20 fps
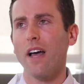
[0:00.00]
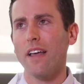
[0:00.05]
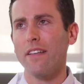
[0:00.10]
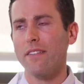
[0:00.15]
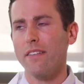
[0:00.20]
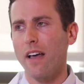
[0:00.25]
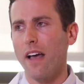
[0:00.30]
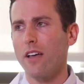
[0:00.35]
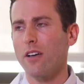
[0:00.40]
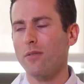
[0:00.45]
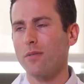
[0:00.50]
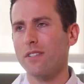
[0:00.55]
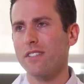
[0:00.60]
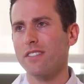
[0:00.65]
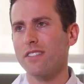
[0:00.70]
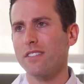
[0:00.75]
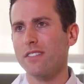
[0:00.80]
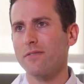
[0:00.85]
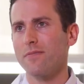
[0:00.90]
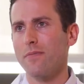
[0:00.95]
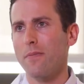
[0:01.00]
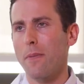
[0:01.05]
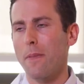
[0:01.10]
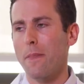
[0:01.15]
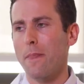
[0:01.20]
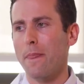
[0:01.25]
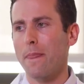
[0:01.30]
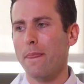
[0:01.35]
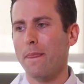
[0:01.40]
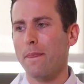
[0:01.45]
I, I always
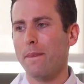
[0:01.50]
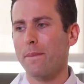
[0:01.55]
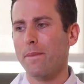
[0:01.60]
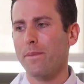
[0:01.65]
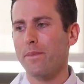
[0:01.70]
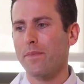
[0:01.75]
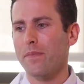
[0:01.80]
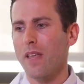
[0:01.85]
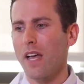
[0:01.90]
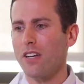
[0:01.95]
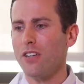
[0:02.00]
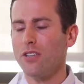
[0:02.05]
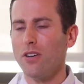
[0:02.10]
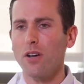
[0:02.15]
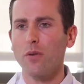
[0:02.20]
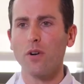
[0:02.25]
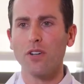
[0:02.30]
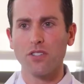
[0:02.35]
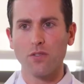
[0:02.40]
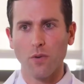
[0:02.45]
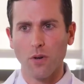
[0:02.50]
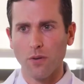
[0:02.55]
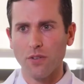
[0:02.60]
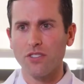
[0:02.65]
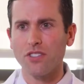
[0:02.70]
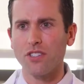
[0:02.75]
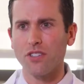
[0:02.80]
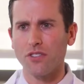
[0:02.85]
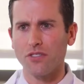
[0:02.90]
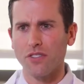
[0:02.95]
kind of knew I wanted to work
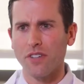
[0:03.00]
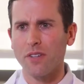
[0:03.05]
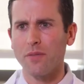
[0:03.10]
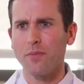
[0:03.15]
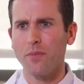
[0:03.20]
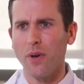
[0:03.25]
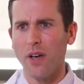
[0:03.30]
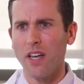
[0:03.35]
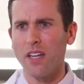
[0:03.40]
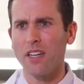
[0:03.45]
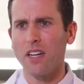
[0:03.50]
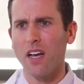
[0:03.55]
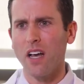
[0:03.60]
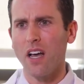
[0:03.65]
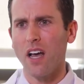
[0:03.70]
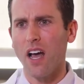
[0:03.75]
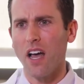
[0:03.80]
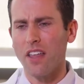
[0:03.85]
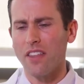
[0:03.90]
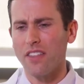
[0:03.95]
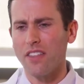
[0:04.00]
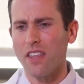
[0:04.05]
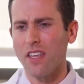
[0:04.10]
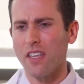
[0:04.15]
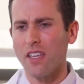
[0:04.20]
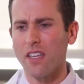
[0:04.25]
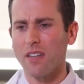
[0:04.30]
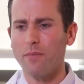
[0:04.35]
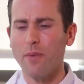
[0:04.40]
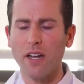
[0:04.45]
with children, but I
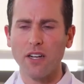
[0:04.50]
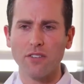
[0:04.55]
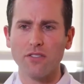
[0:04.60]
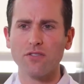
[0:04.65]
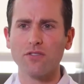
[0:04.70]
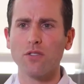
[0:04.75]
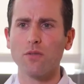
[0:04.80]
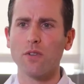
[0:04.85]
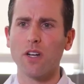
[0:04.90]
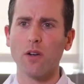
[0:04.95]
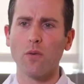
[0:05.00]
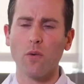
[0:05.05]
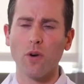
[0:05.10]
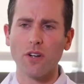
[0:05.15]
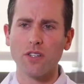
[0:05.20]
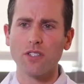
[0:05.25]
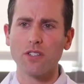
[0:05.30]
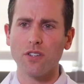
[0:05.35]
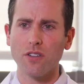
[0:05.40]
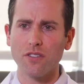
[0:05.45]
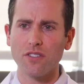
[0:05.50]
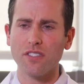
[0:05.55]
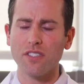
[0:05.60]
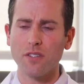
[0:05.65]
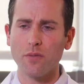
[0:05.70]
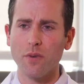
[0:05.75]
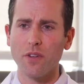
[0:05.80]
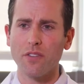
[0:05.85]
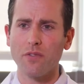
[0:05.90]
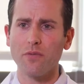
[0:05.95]
think in medical school when I worked
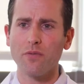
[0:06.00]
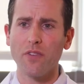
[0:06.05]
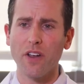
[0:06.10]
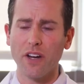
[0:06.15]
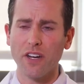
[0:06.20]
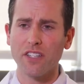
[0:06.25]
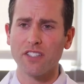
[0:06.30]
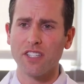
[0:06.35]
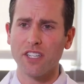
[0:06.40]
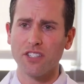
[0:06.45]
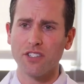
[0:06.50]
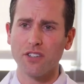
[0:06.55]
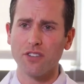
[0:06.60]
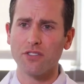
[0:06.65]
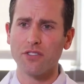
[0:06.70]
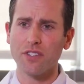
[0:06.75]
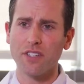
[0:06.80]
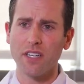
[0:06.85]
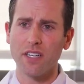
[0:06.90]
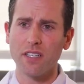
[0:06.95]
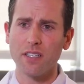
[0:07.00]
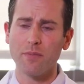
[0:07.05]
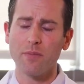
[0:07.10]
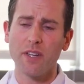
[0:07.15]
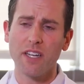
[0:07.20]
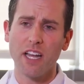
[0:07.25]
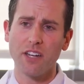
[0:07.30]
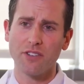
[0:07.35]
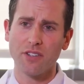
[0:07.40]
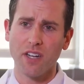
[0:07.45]
closely with very sick children in the
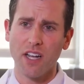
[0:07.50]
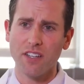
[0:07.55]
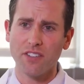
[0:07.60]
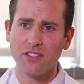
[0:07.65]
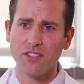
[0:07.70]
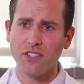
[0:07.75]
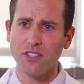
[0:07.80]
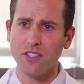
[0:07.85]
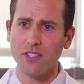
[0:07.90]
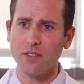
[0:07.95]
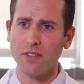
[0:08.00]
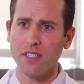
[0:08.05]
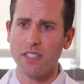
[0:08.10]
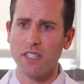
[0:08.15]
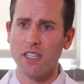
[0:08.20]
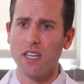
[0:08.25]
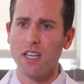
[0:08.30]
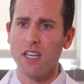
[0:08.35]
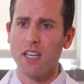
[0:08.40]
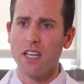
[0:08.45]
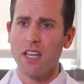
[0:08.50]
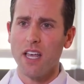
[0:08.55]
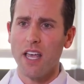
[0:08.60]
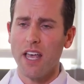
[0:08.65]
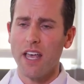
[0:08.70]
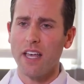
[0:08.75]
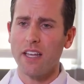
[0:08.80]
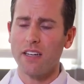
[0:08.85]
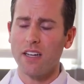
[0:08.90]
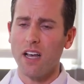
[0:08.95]
pediatric ICU and,
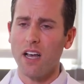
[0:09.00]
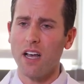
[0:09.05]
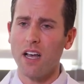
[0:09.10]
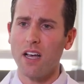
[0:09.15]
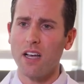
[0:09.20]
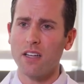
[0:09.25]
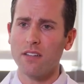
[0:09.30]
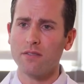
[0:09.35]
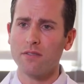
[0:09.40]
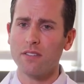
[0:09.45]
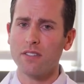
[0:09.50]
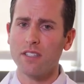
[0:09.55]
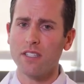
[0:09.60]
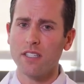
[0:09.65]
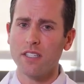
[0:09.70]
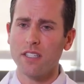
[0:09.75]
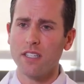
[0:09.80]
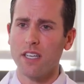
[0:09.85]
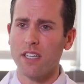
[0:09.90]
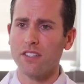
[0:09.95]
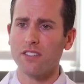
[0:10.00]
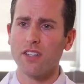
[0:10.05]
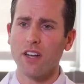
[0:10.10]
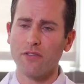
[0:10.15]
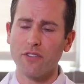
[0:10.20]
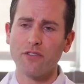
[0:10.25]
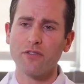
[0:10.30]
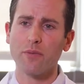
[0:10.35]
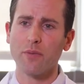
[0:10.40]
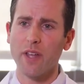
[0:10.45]
and uh, kids
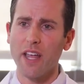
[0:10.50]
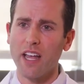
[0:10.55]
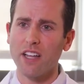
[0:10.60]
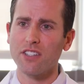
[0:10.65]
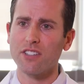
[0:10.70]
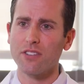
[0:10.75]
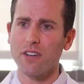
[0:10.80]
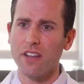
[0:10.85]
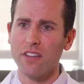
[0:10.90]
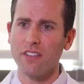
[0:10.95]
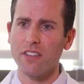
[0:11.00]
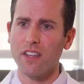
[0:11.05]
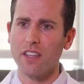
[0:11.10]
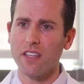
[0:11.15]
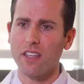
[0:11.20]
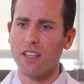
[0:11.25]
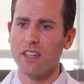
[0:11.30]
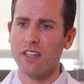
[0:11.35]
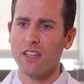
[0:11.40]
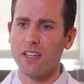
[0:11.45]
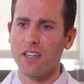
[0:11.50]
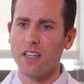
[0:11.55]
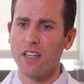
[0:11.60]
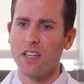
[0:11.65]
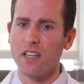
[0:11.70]
suffering from cancer, I think it,